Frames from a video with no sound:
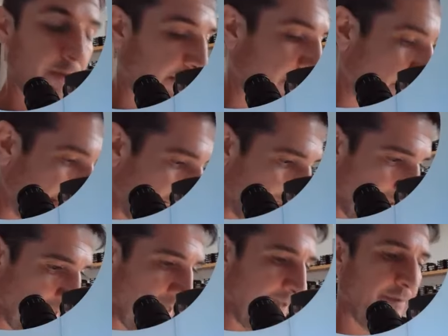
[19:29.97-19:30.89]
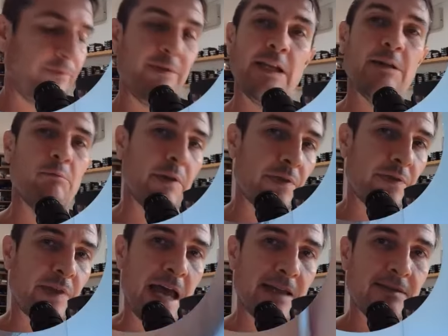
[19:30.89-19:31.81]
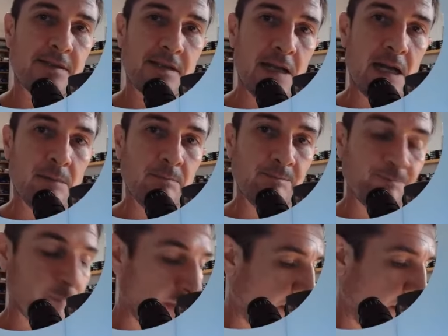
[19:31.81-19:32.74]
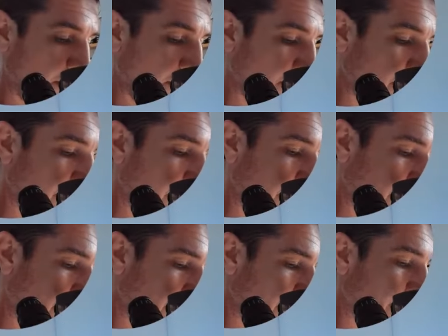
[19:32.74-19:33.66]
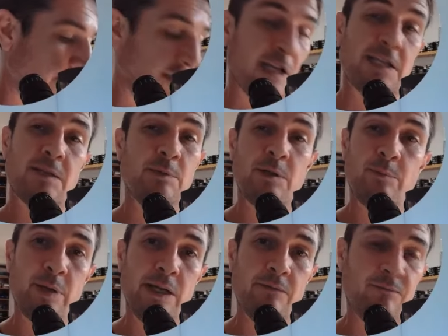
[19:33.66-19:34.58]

so it doesn't interfere with that the adjustment pin